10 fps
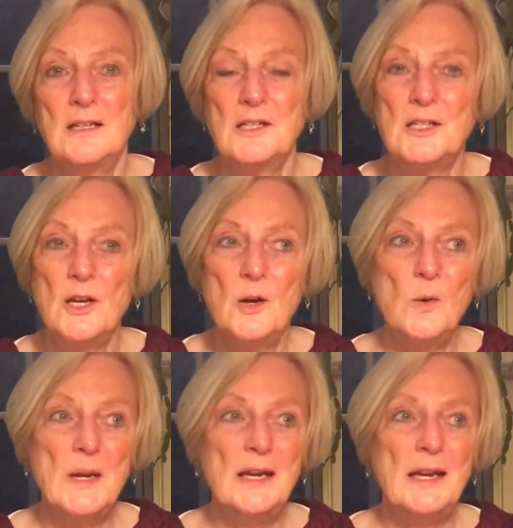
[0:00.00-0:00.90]

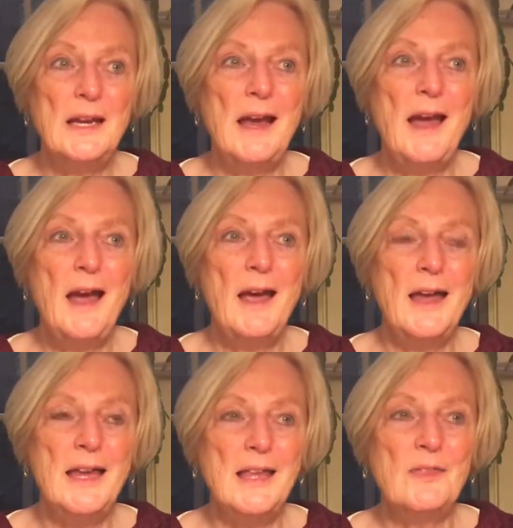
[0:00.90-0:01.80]
So
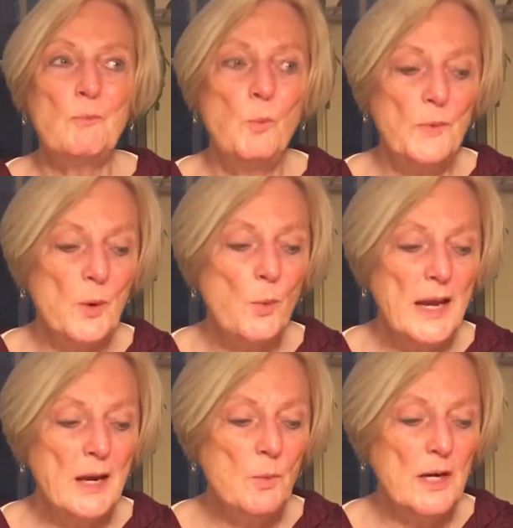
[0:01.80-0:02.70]
the
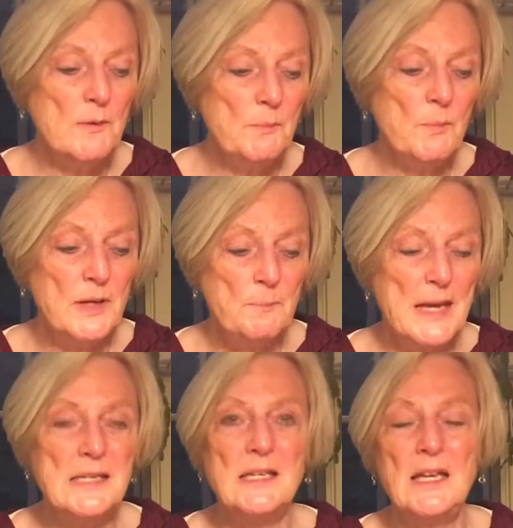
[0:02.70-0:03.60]
way we're
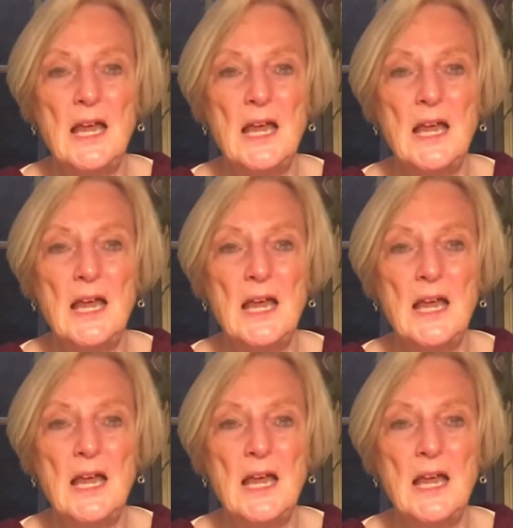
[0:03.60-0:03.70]
basing